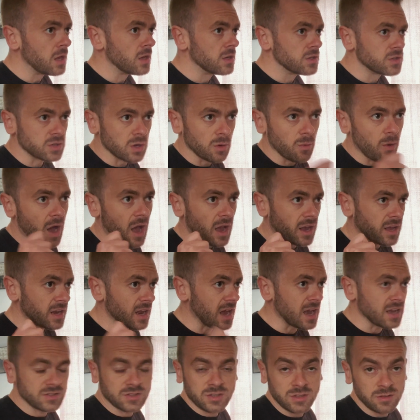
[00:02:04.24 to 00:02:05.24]
so I can
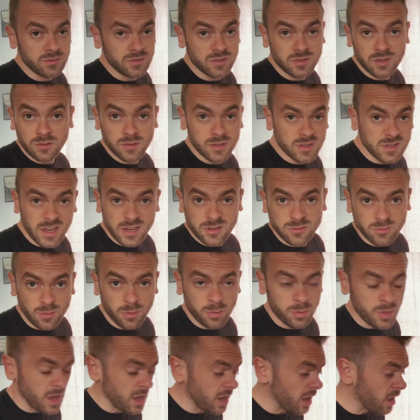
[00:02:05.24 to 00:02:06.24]
ask you to do this extra
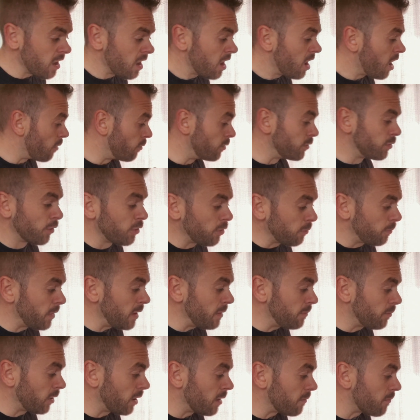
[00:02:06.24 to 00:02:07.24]
thing. And with other
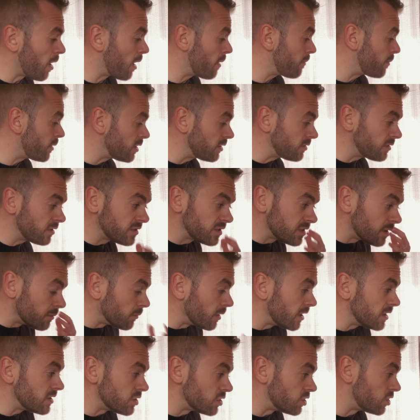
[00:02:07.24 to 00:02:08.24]
people it might be
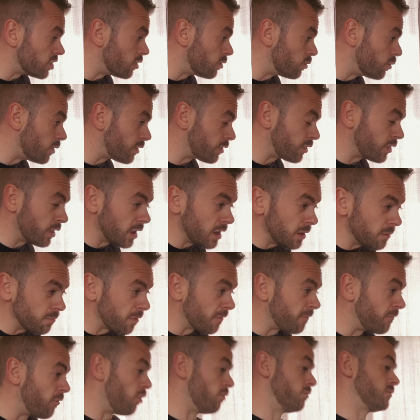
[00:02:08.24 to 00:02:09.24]
simply to do with the
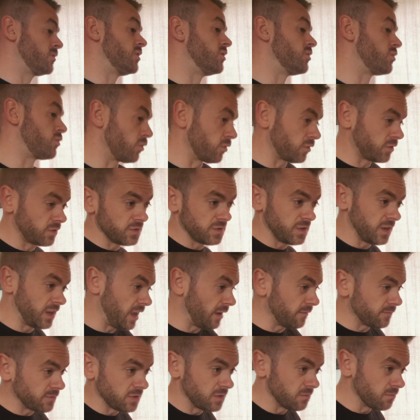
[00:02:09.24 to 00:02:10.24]
performance instructions he
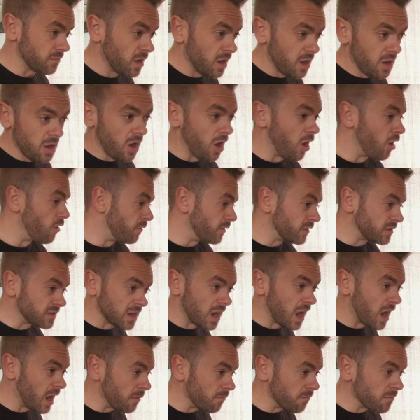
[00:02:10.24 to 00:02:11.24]
gives them. Over
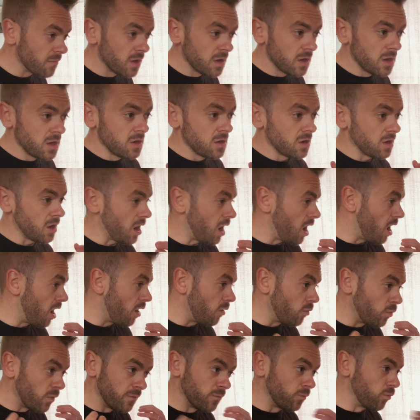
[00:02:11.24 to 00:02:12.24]
time,
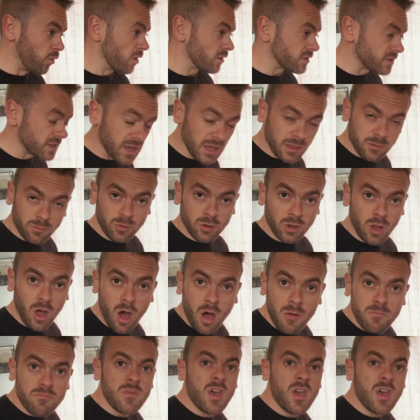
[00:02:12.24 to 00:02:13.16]
we've worked together a lot,